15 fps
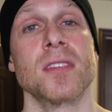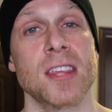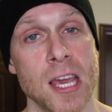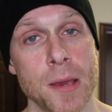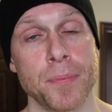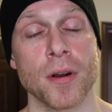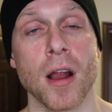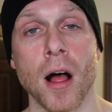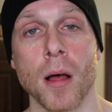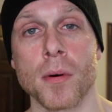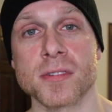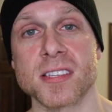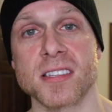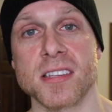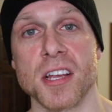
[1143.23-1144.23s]
keep your
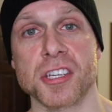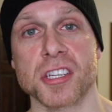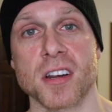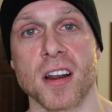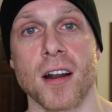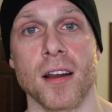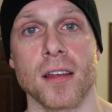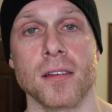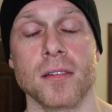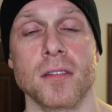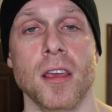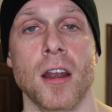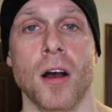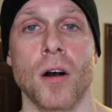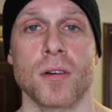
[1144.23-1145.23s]
elbows stationary.
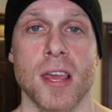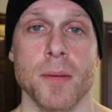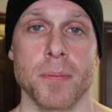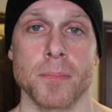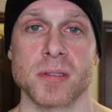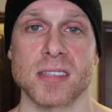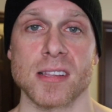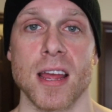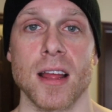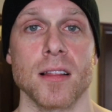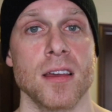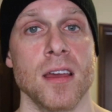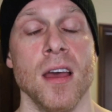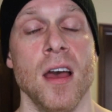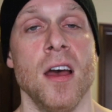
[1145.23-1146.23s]
You know, keep them
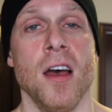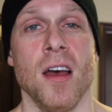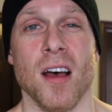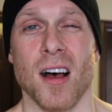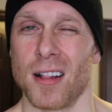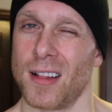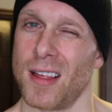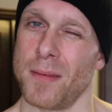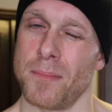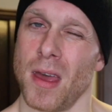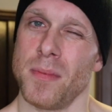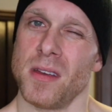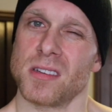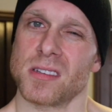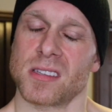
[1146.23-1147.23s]
slightly Oh,
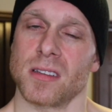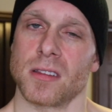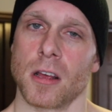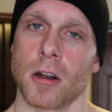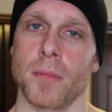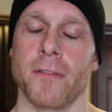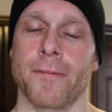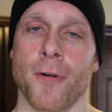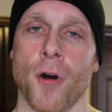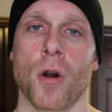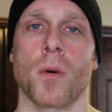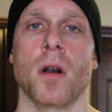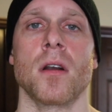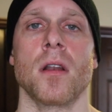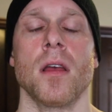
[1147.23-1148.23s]
maybe just a little bit
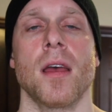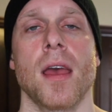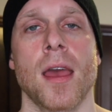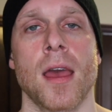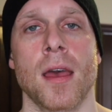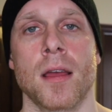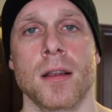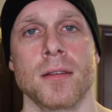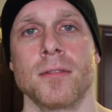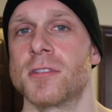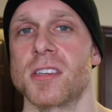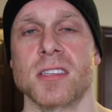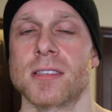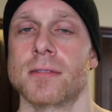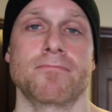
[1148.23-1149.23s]
forward and
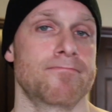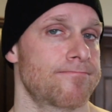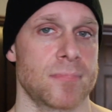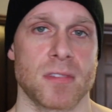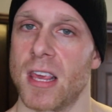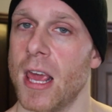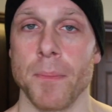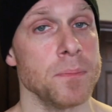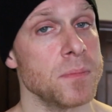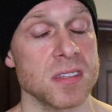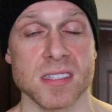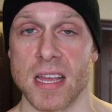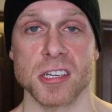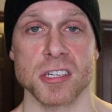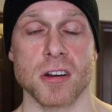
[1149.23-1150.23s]
just keep them
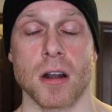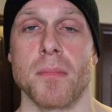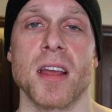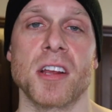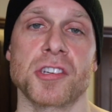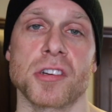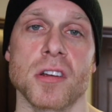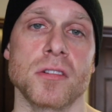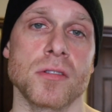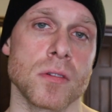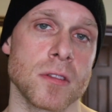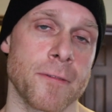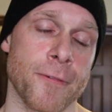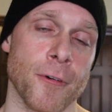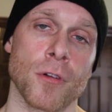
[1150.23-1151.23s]
stationary. Make sure you're doing
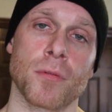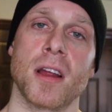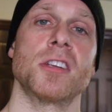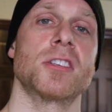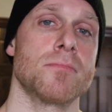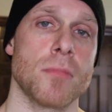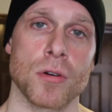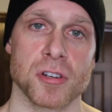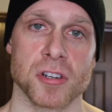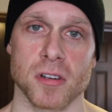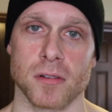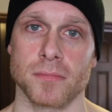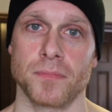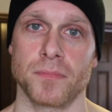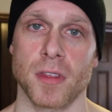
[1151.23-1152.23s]
the full range of motion,
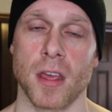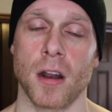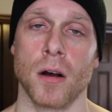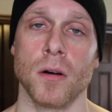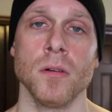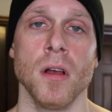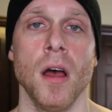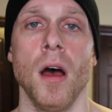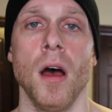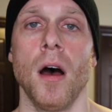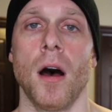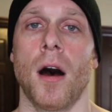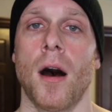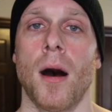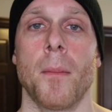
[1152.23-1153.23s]
you know?
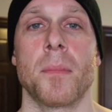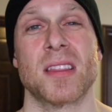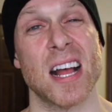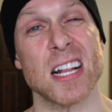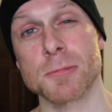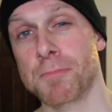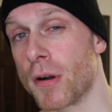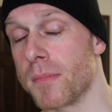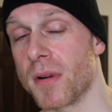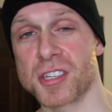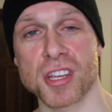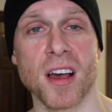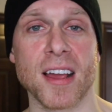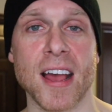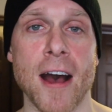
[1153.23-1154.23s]
Um, but that's pretty much
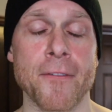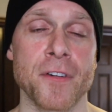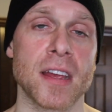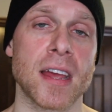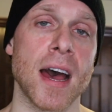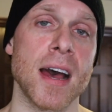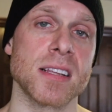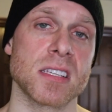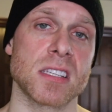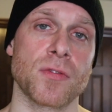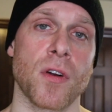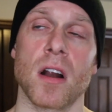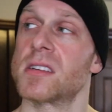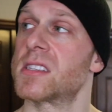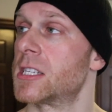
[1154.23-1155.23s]
all I got for you guys as
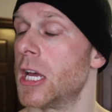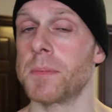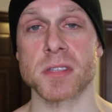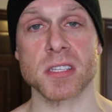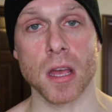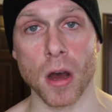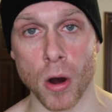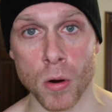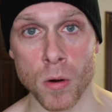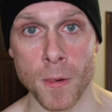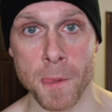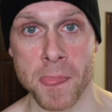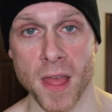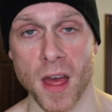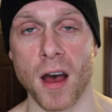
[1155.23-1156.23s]
far as tips
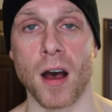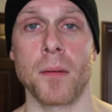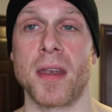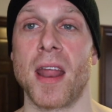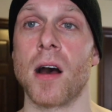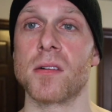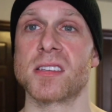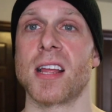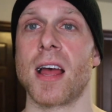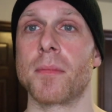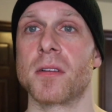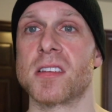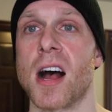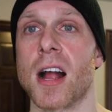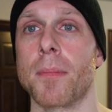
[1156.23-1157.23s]
go. Um, now it's time
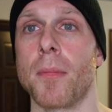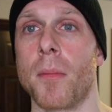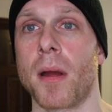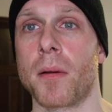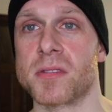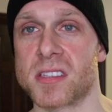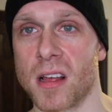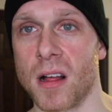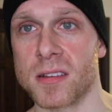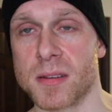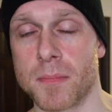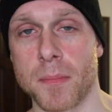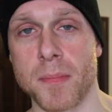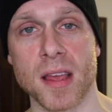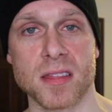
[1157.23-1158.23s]
to talk about my results.
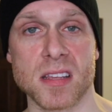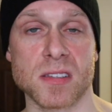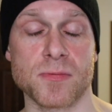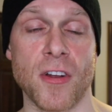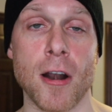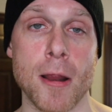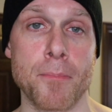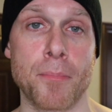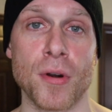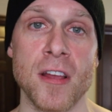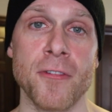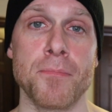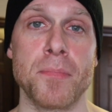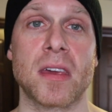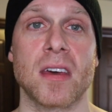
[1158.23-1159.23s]
I'm gonna make this very
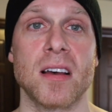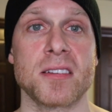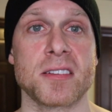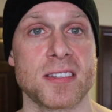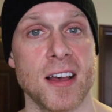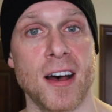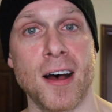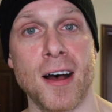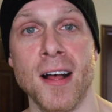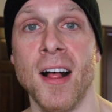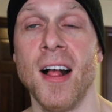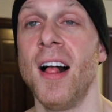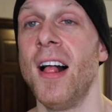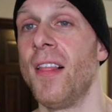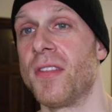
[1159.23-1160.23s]
brief because uh,
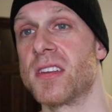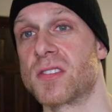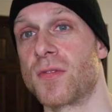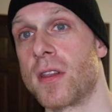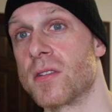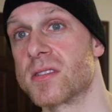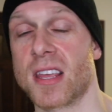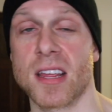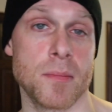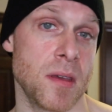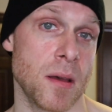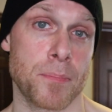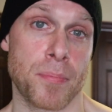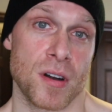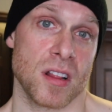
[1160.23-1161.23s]
this video is gonna be
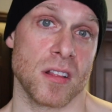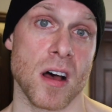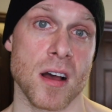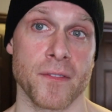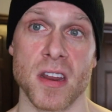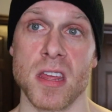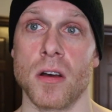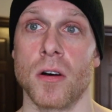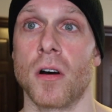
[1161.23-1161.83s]
a pretty long video